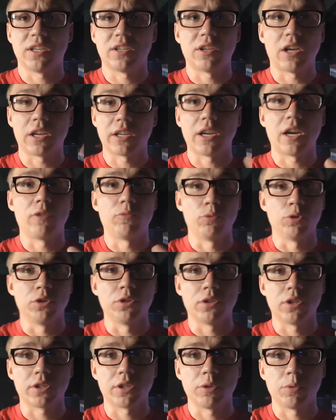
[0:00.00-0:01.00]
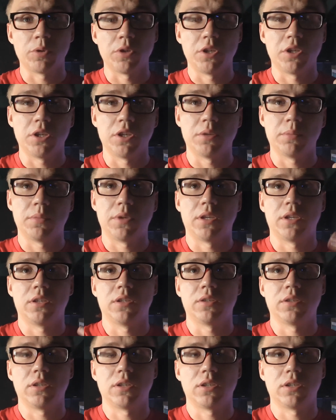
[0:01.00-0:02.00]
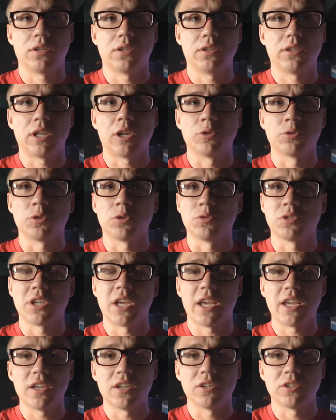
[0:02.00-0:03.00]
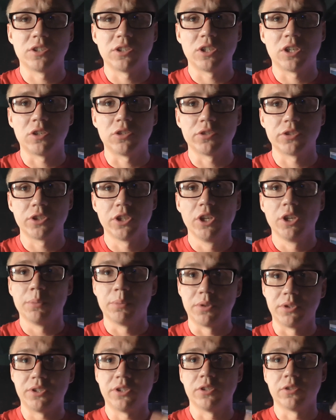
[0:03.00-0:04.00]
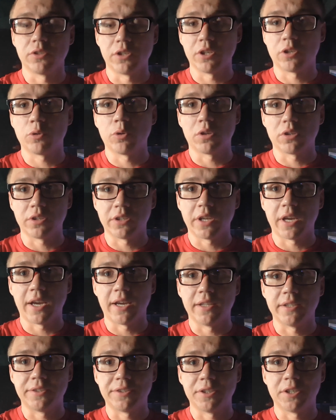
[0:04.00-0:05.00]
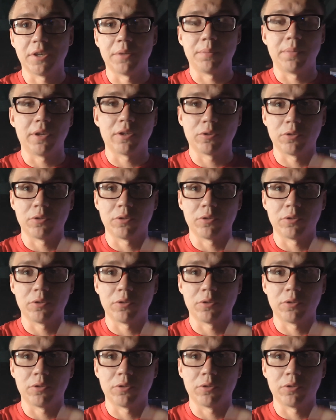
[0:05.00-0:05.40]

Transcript: I got really lucky with him, and that was only $800. But still, it quickly adds up.